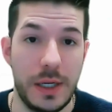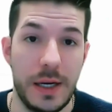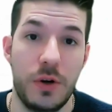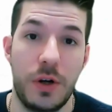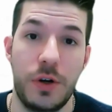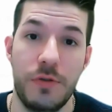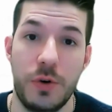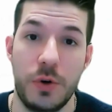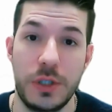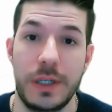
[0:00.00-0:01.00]
Again,
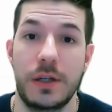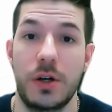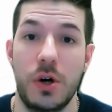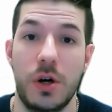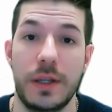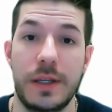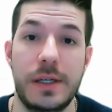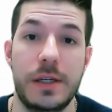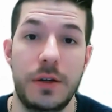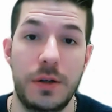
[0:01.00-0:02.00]
conversely, on
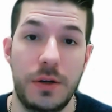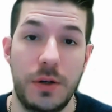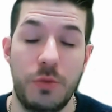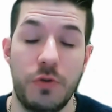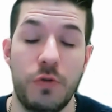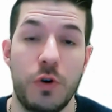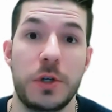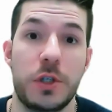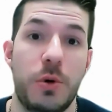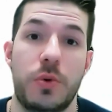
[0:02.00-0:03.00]
the
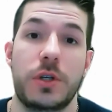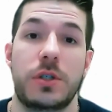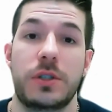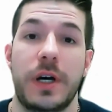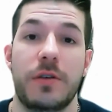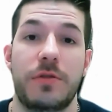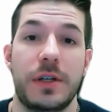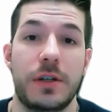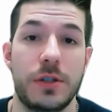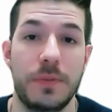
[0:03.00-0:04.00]
performance bonus side of
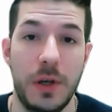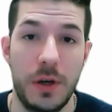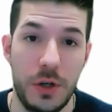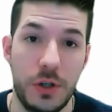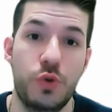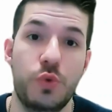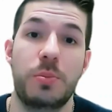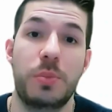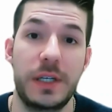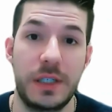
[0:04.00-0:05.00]
things, you
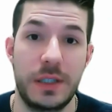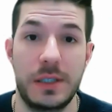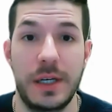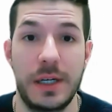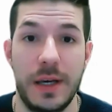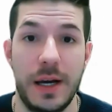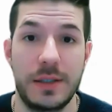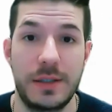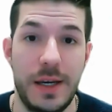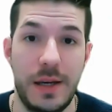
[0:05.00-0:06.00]
would basically take
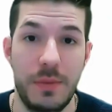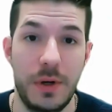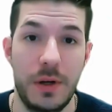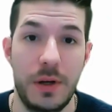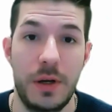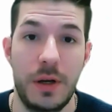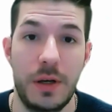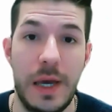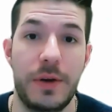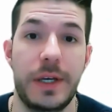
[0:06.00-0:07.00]
that same
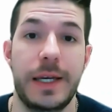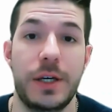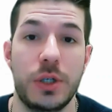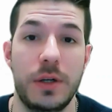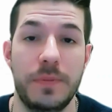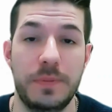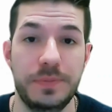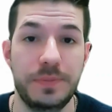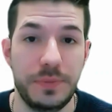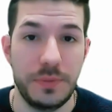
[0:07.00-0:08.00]
calculation,
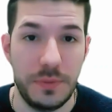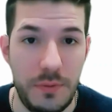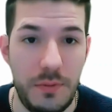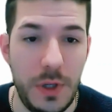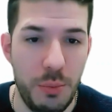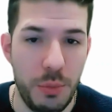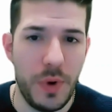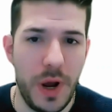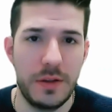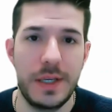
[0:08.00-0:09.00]

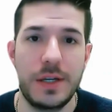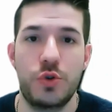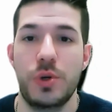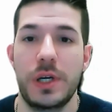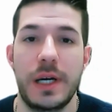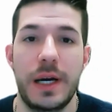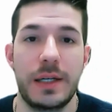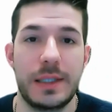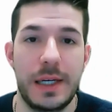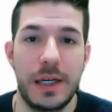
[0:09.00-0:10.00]
but rather than doing it
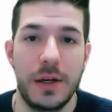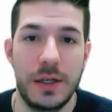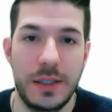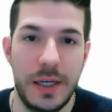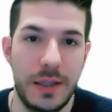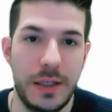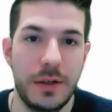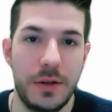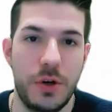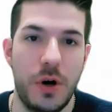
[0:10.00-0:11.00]
as a
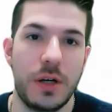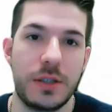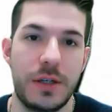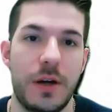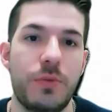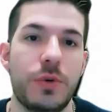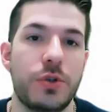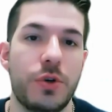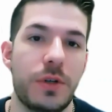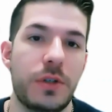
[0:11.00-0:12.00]
daily cost, I
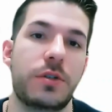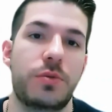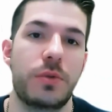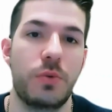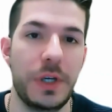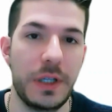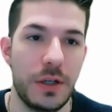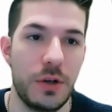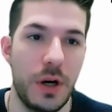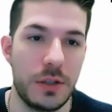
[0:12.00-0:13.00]
would turn it into a
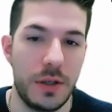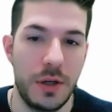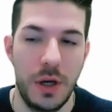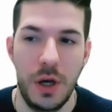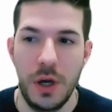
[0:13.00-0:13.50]
weekly cost,